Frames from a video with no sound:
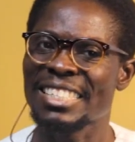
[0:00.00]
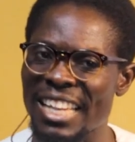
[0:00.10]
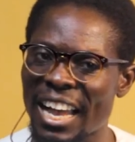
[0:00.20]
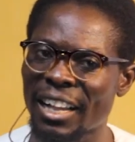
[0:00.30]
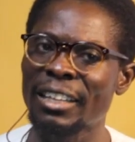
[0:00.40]

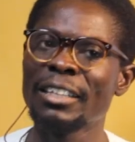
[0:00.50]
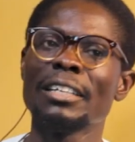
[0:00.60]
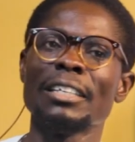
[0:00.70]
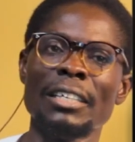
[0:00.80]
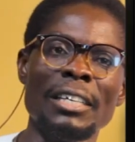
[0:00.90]
cell
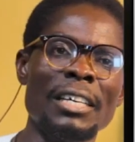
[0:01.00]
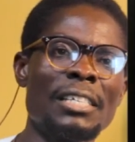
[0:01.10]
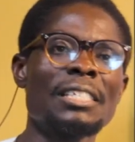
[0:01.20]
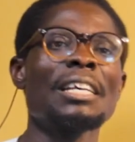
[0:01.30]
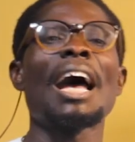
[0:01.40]

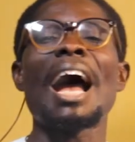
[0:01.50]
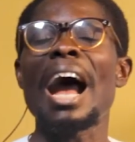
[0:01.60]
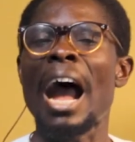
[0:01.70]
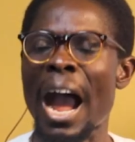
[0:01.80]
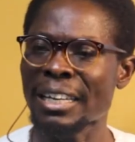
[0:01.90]
is
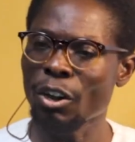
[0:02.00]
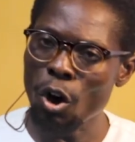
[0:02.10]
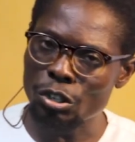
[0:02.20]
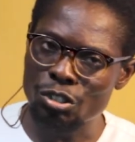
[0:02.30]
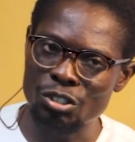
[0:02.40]
an
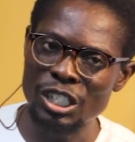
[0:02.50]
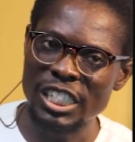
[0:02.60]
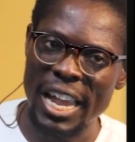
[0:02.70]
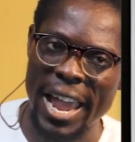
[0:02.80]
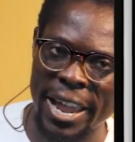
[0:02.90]

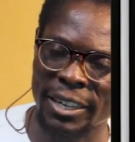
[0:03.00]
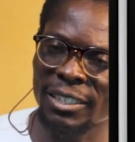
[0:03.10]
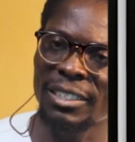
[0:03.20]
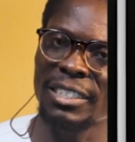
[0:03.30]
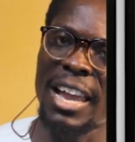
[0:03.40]
ostrich
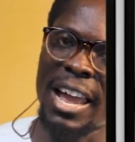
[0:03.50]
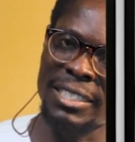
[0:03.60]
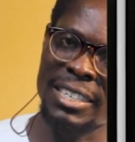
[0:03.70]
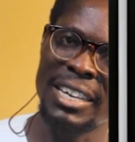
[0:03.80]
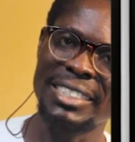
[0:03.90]
egg.
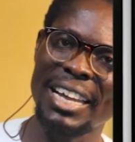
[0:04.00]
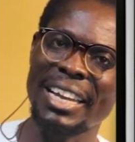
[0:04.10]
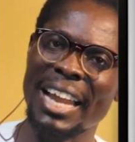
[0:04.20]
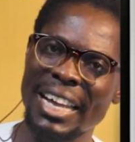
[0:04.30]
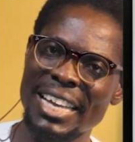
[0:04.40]
Yes, the
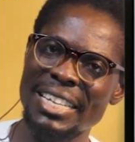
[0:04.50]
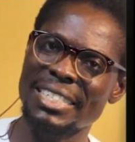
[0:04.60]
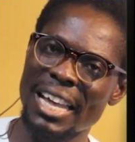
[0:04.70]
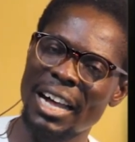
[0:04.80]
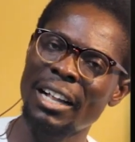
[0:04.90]
largest
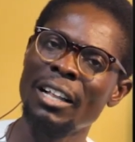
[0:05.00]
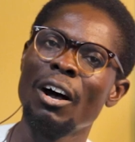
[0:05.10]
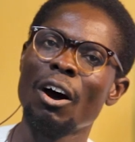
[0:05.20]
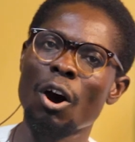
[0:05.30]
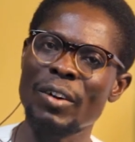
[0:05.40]

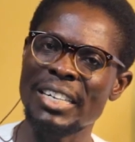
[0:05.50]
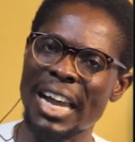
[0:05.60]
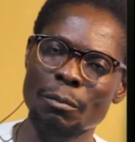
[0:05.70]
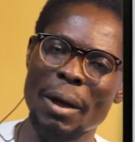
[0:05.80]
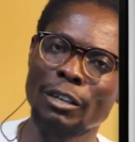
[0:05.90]
cell of an
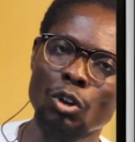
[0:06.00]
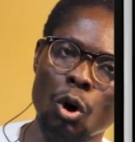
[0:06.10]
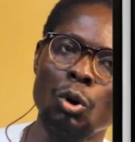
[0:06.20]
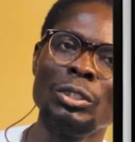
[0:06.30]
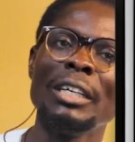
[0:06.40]
animal
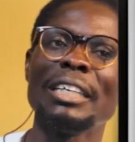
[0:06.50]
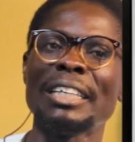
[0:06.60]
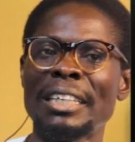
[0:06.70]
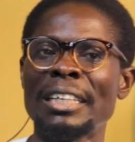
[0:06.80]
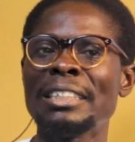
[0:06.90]
known
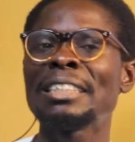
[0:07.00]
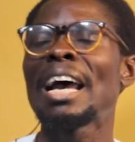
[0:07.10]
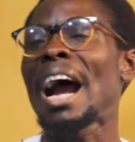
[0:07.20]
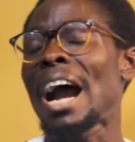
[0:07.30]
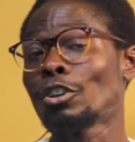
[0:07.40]
is
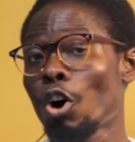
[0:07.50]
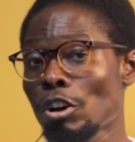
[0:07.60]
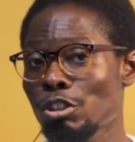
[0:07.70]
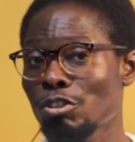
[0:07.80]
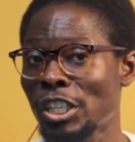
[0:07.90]
an
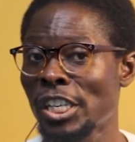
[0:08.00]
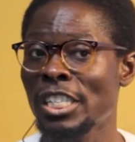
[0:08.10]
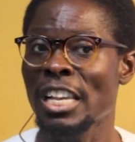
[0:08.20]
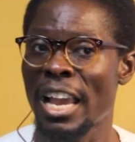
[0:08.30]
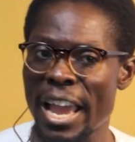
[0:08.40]

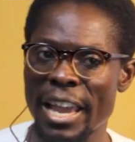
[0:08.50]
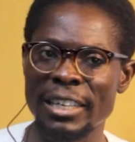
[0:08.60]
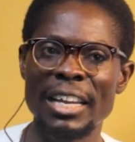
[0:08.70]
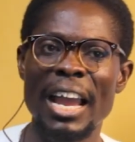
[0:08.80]
ostrich egg.